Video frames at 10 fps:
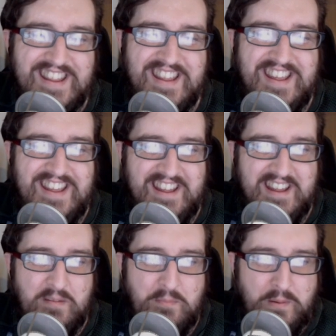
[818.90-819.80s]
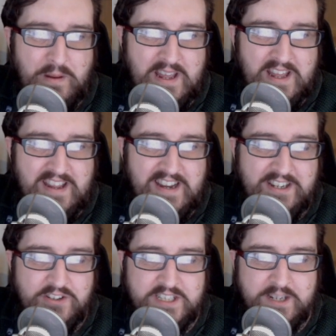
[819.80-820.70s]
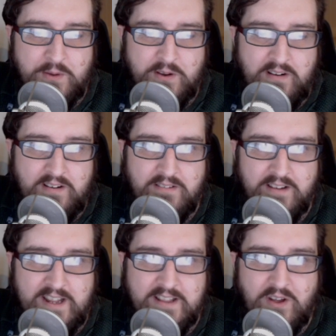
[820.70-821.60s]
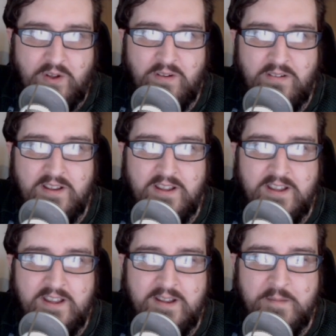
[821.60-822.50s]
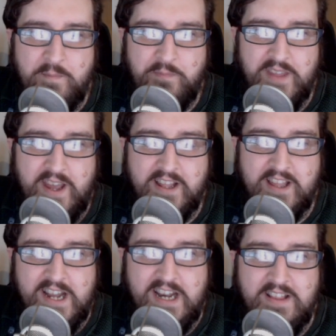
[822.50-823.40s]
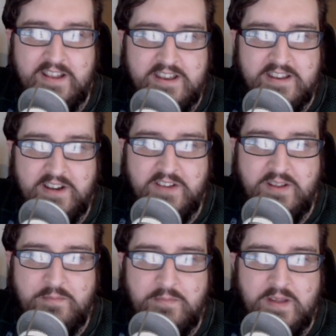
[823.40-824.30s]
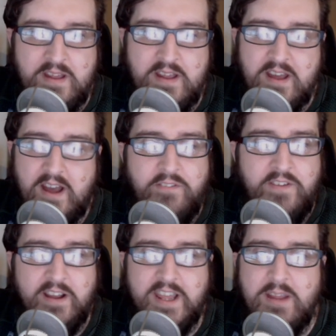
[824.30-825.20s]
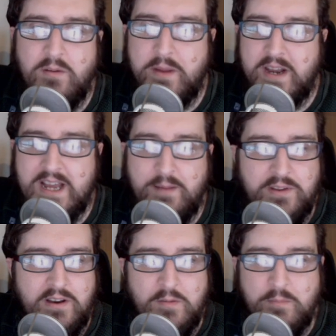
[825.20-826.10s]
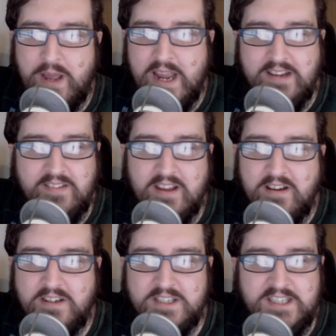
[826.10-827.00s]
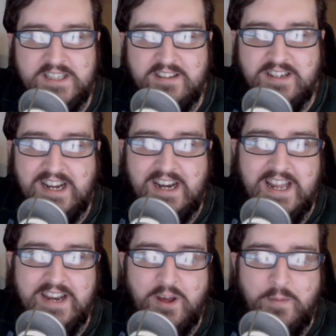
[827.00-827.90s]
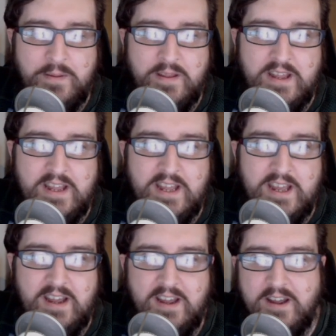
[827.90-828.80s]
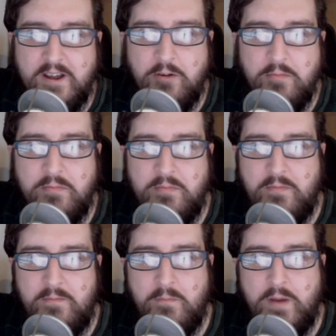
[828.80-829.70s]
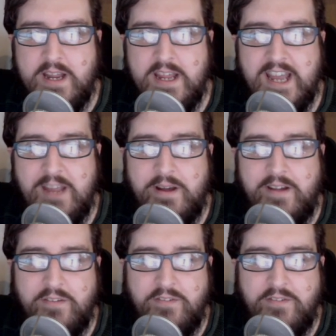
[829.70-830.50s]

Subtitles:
But yeah, an interesting model in the whole, and I kind of like the design of him. I feel like he would be an absolute pain in the arse to clean up when he came out of the